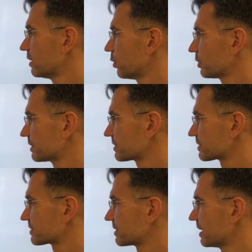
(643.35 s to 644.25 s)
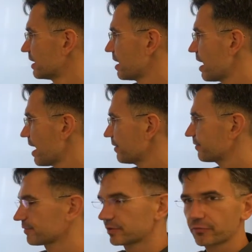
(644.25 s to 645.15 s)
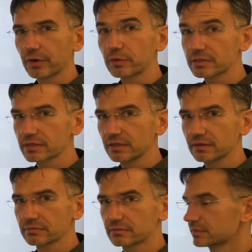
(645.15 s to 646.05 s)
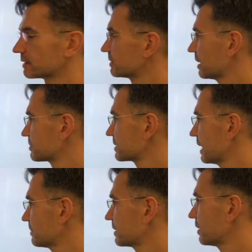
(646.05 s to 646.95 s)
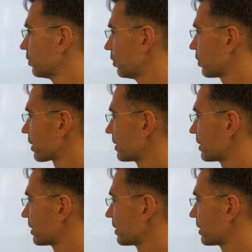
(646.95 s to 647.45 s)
or this is f, the frequency, times lambda, or